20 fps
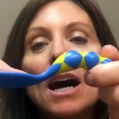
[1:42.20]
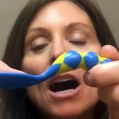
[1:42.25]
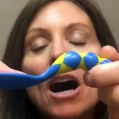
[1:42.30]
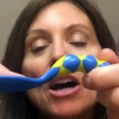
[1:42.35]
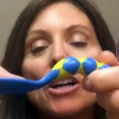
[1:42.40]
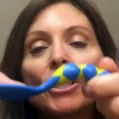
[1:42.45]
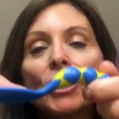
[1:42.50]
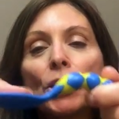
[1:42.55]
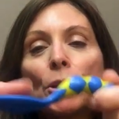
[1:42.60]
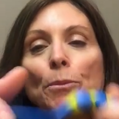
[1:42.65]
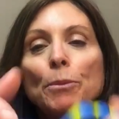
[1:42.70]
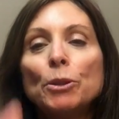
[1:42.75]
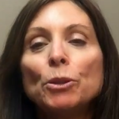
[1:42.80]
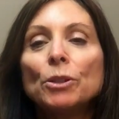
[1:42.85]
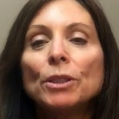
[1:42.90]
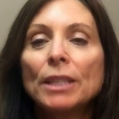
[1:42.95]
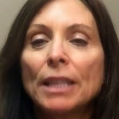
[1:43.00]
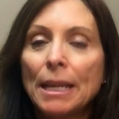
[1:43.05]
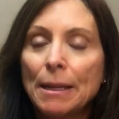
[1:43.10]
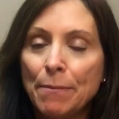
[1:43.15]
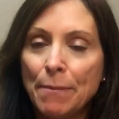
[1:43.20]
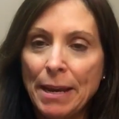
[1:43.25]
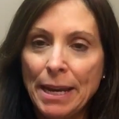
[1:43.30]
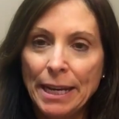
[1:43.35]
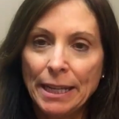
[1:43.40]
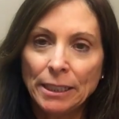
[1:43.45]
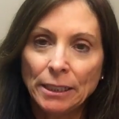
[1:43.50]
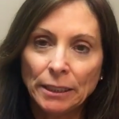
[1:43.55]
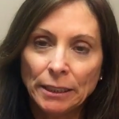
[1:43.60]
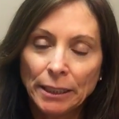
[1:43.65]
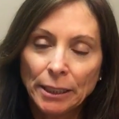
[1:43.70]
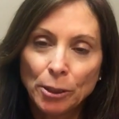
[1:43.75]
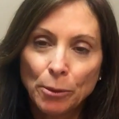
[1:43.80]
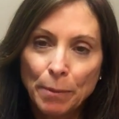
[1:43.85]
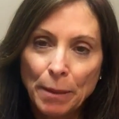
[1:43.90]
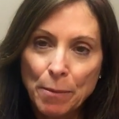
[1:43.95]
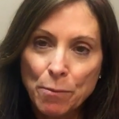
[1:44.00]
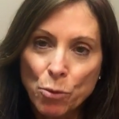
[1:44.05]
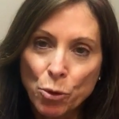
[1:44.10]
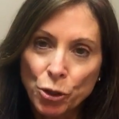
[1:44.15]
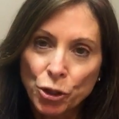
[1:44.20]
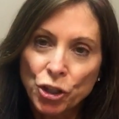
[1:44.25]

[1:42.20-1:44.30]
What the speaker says: are spoons that make it a little bit more